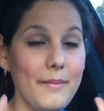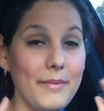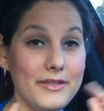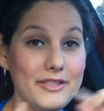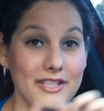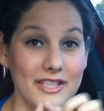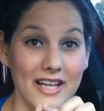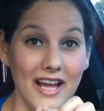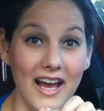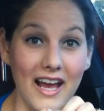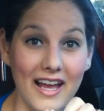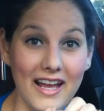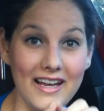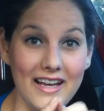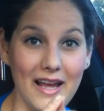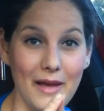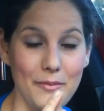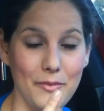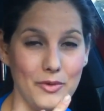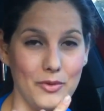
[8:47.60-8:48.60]
But tonight
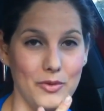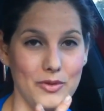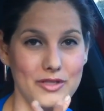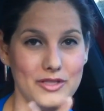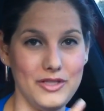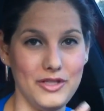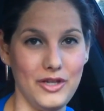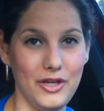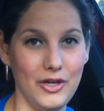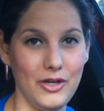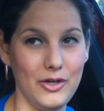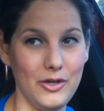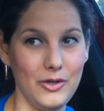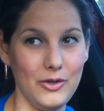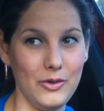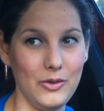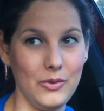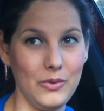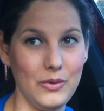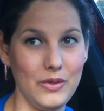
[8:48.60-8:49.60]
I'm going to
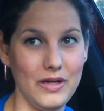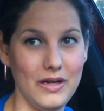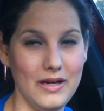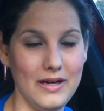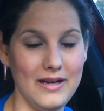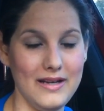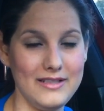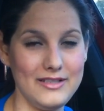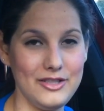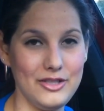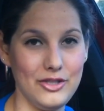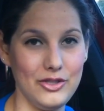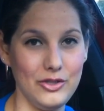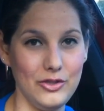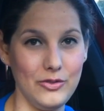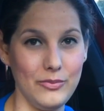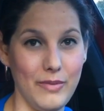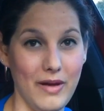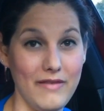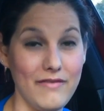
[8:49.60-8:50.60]
go
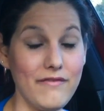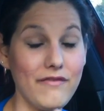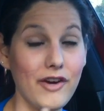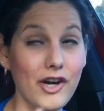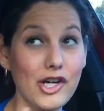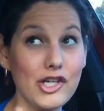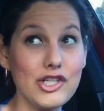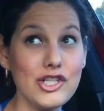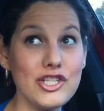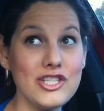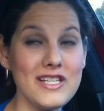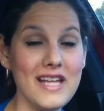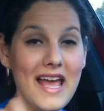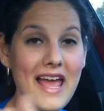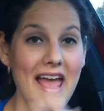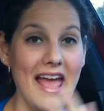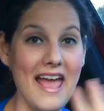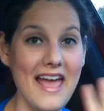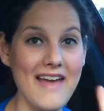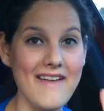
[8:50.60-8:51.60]
to my first
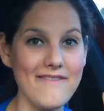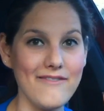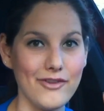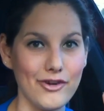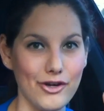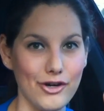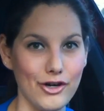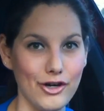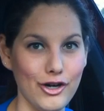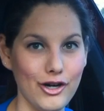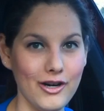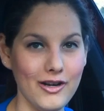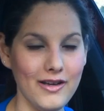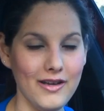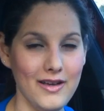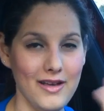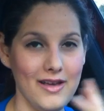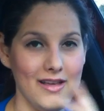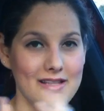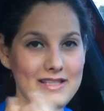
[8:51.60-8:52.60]
ever
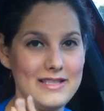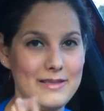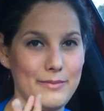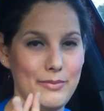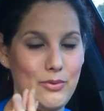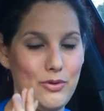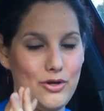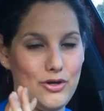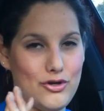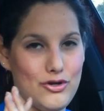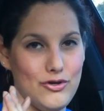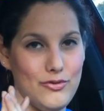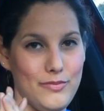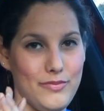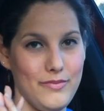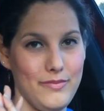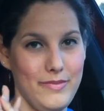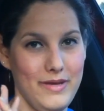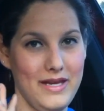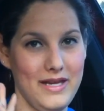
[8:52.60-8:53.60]
support group
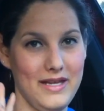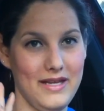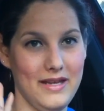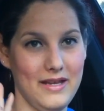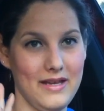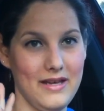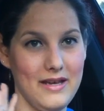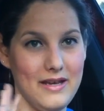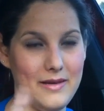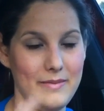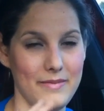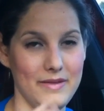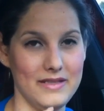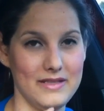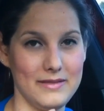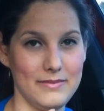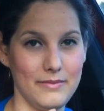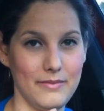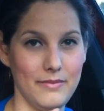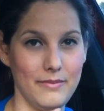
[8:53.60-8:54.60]
meeting. Um,
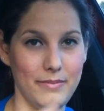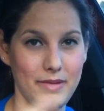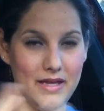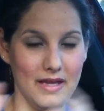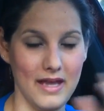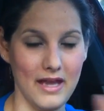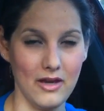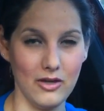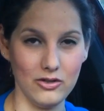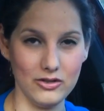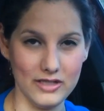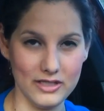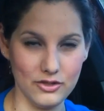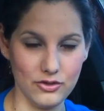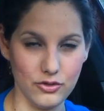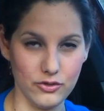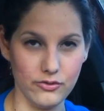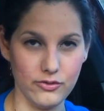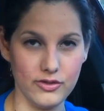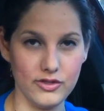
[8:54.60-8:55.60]
it's being held at
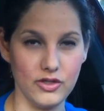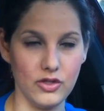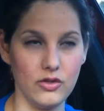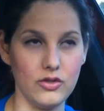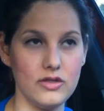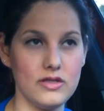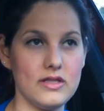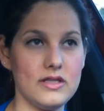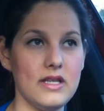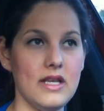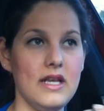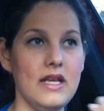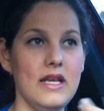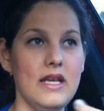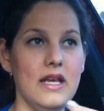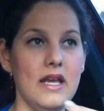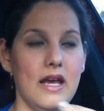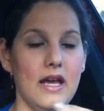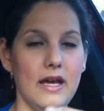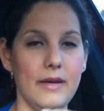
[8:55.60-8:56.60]
True Results
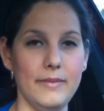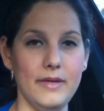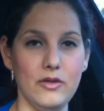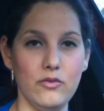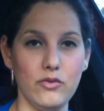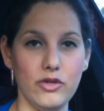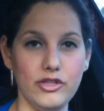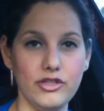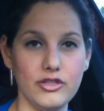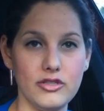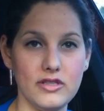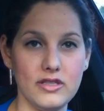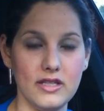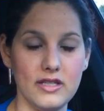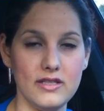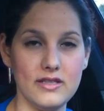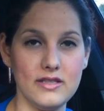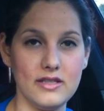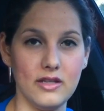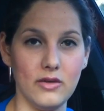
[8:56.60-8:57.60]
um, in
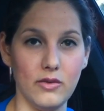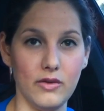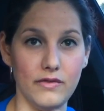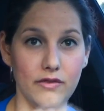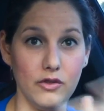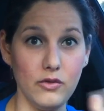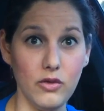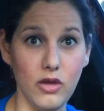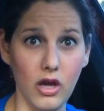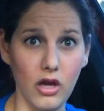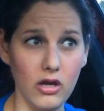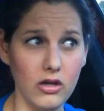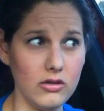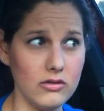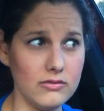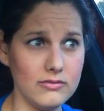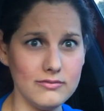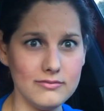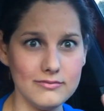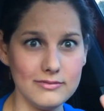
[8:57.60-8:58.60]
Richardson. So if you
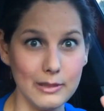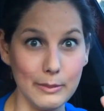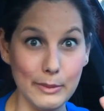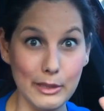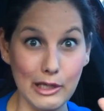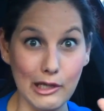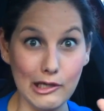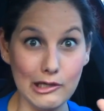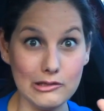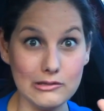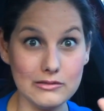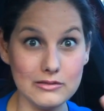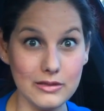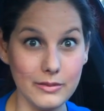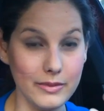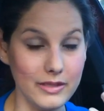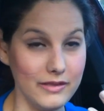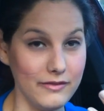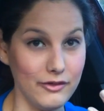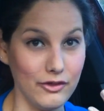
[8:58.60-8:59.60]
go, let me know. I
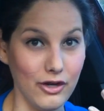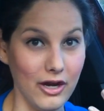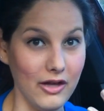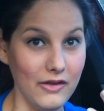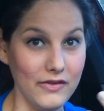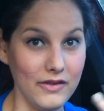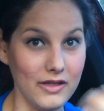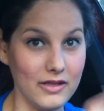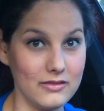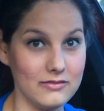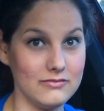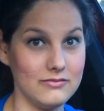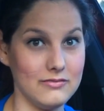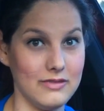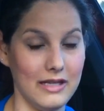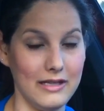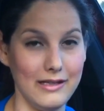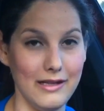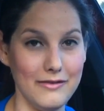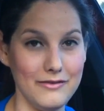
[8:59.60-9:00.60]
mean, if you're out there,
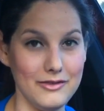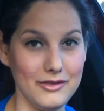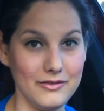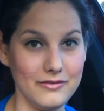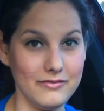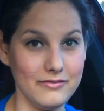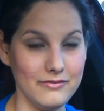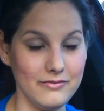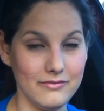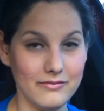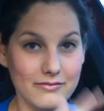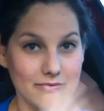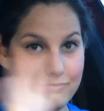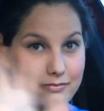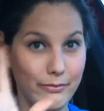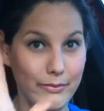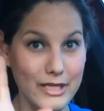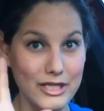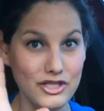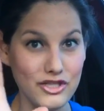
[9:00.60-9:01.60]
I'd love to
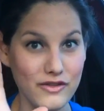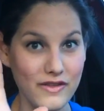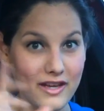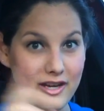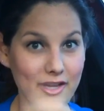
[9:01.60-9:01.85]
meet you